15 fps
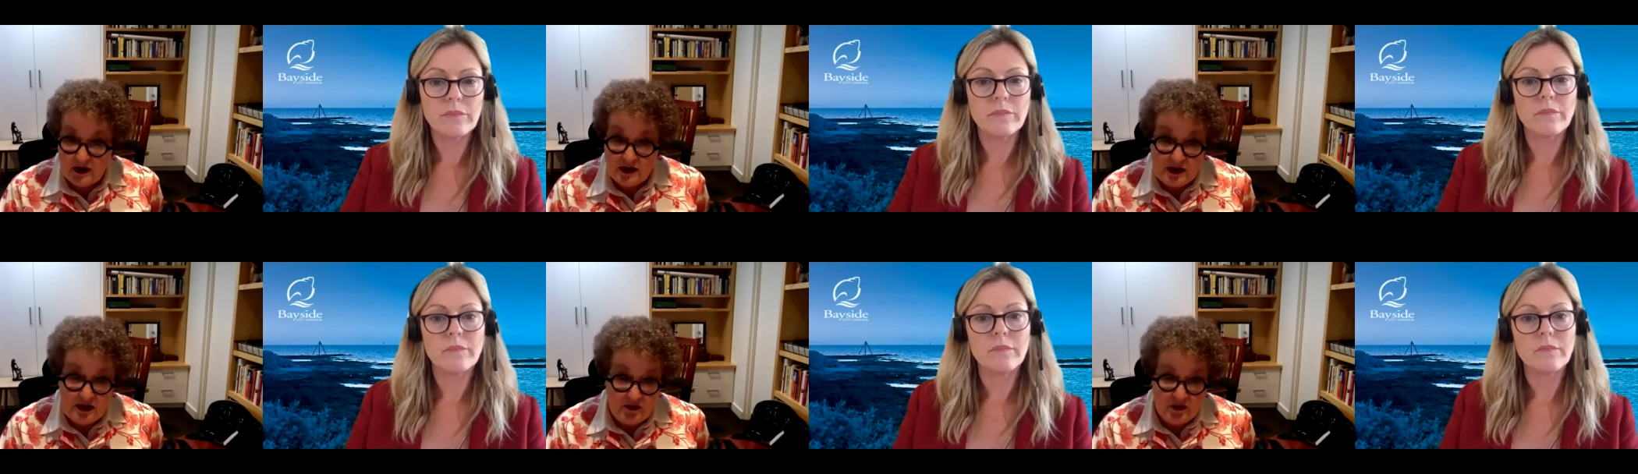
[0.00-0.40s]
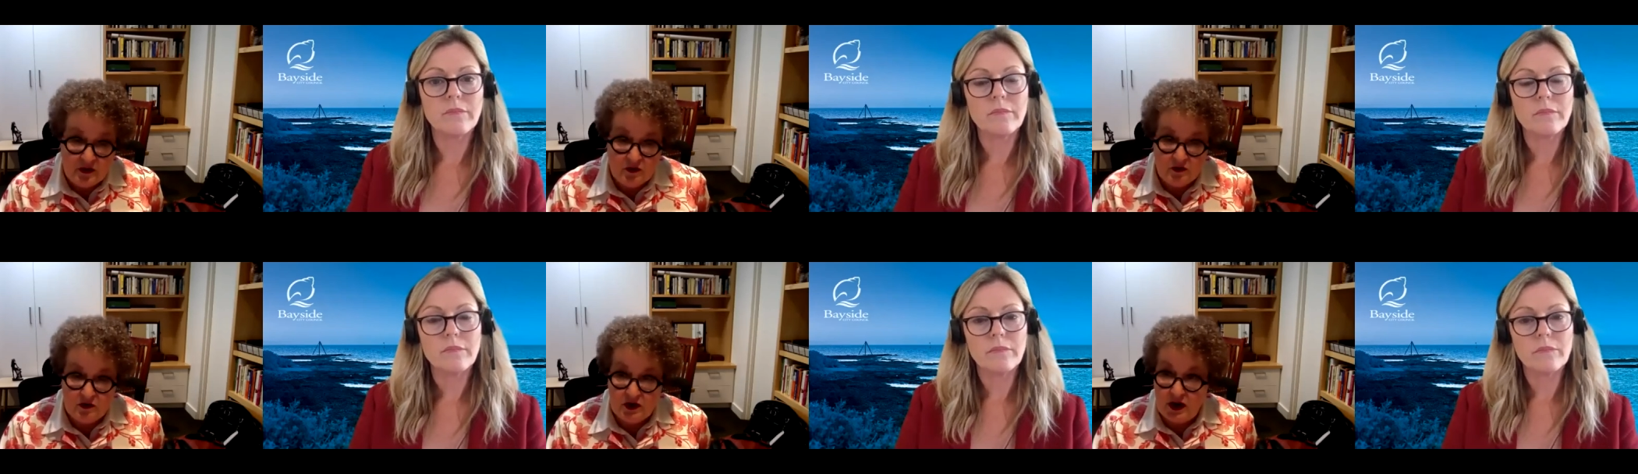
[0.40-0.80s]

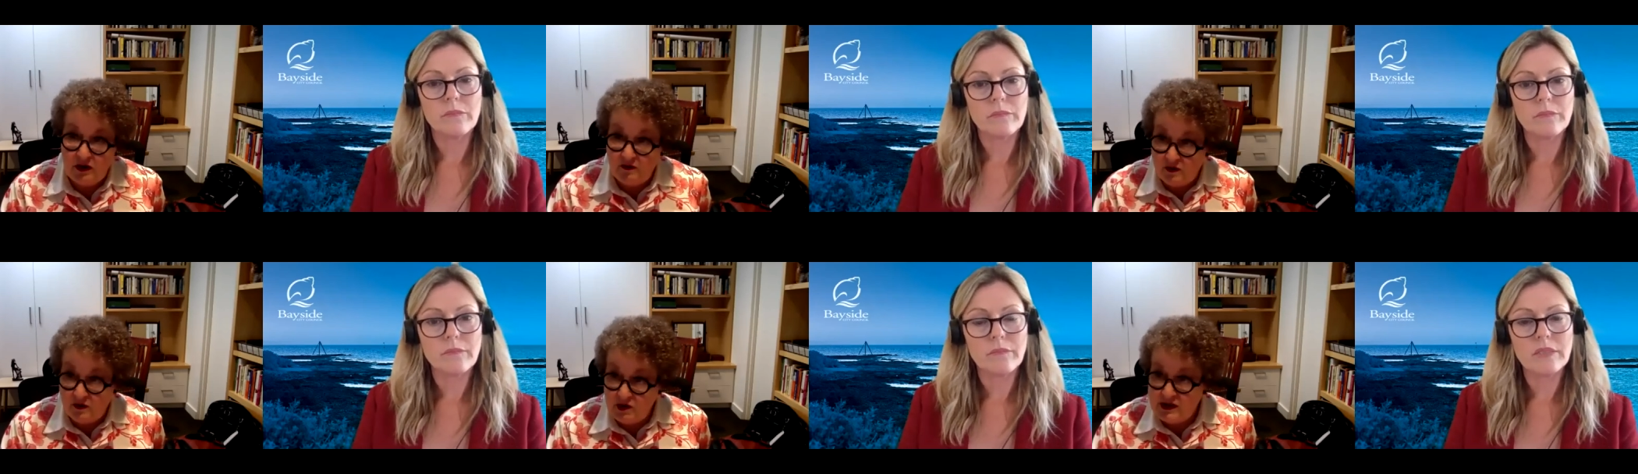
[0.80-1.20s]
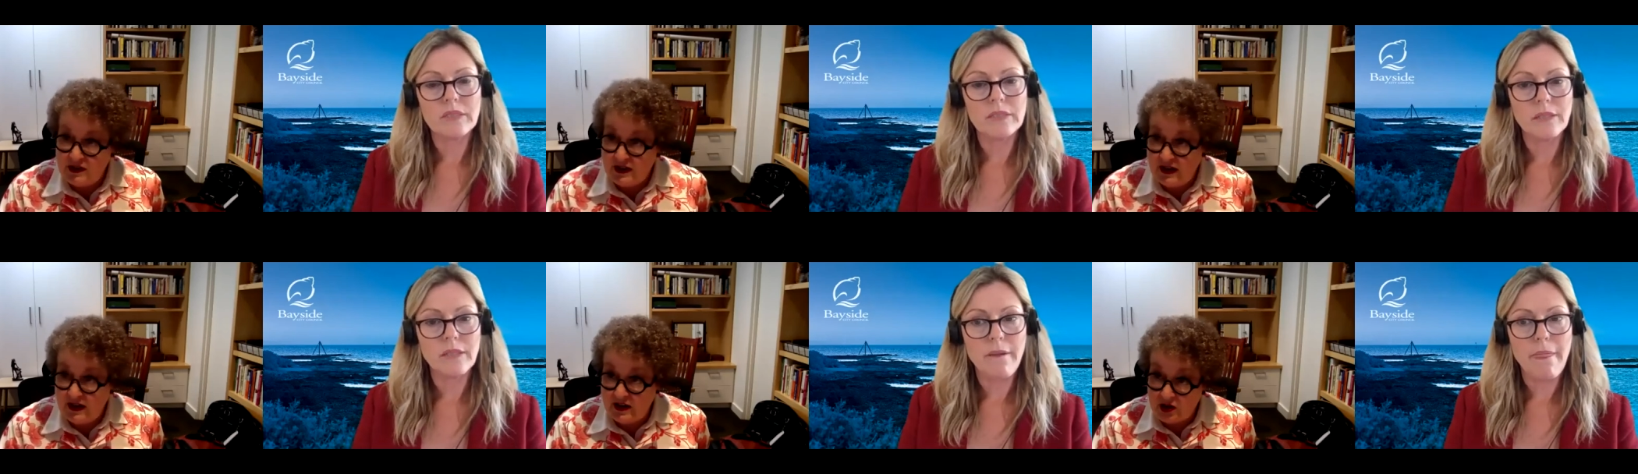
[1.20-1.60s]
Speaker 1: difficult
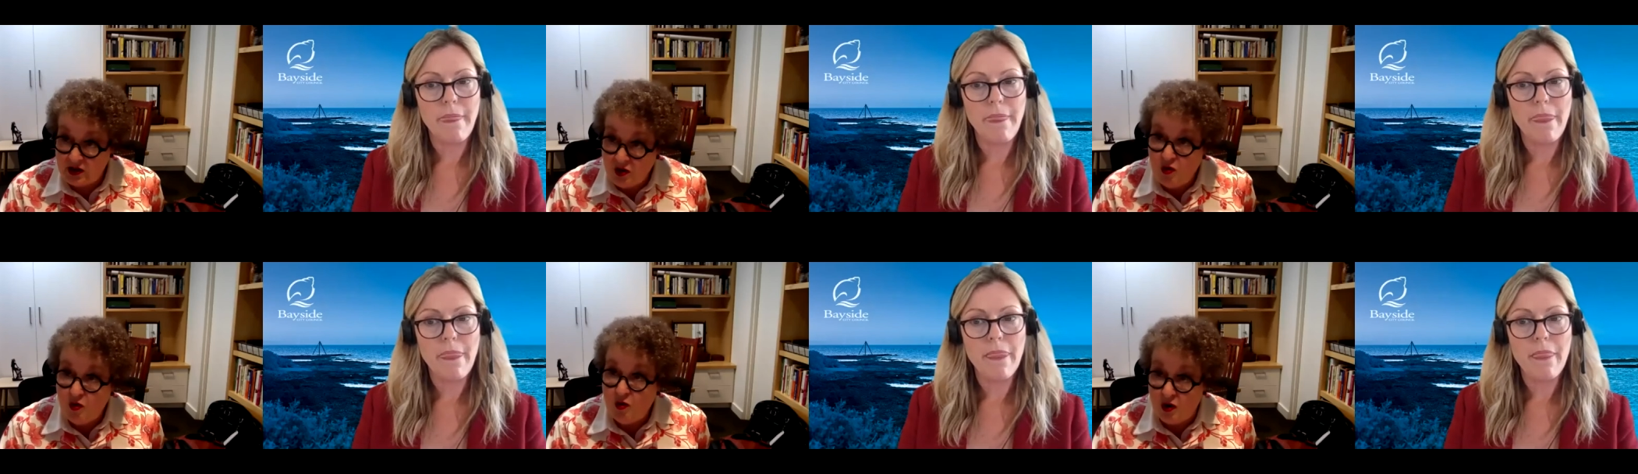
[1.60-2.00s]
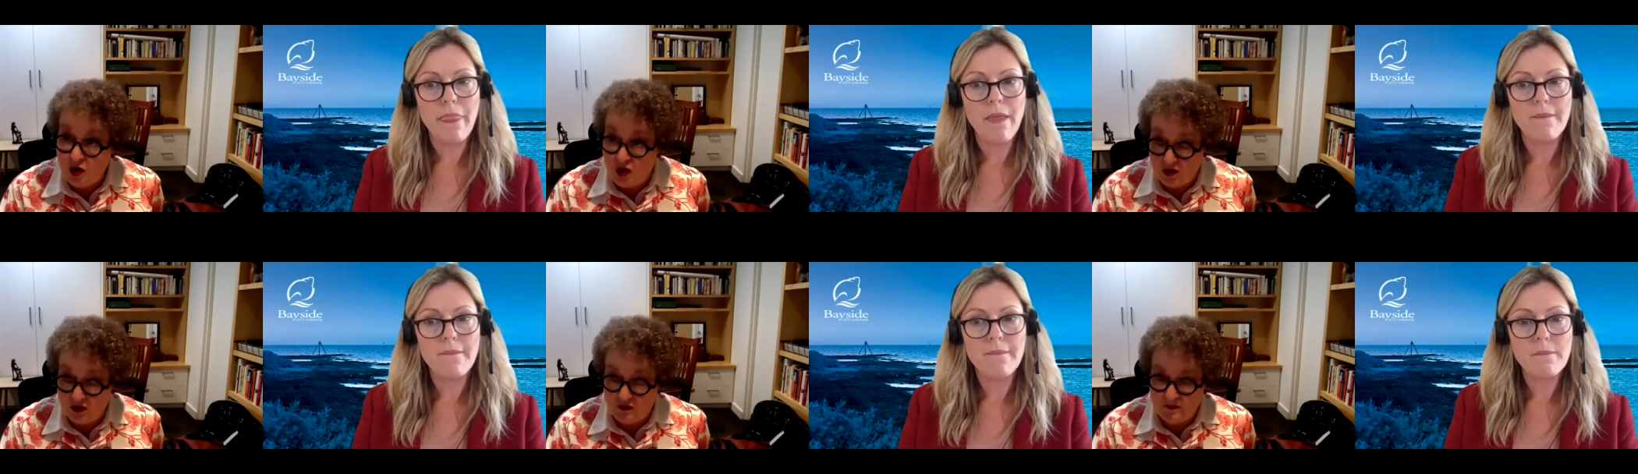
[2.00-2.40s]
adversity to call
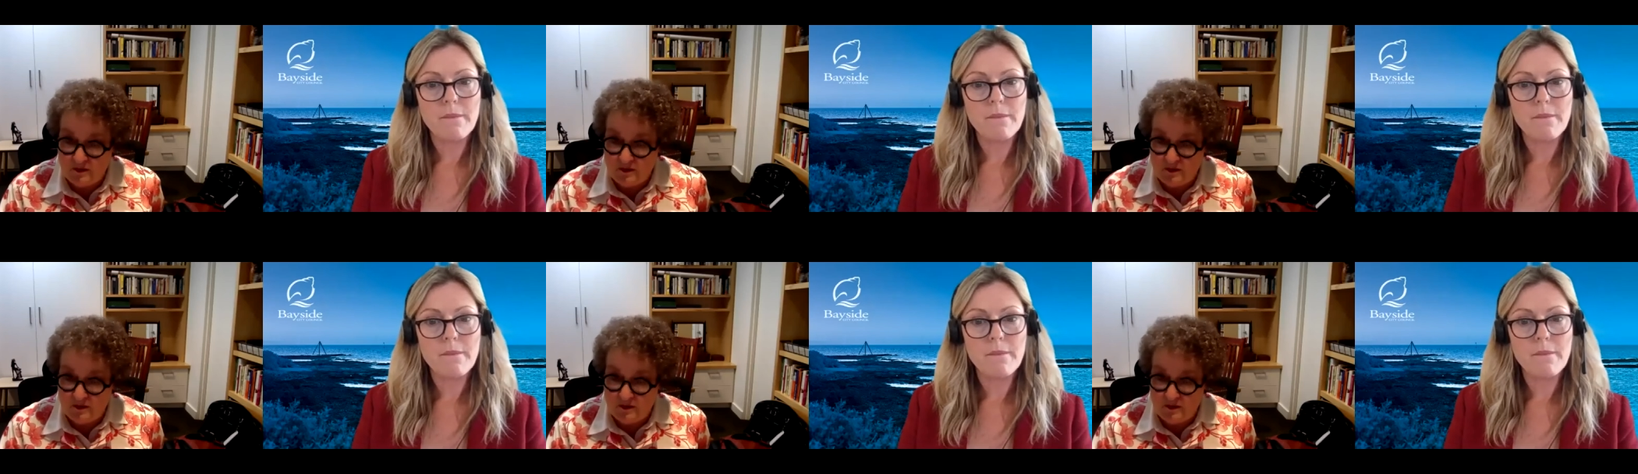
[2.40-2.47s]
on.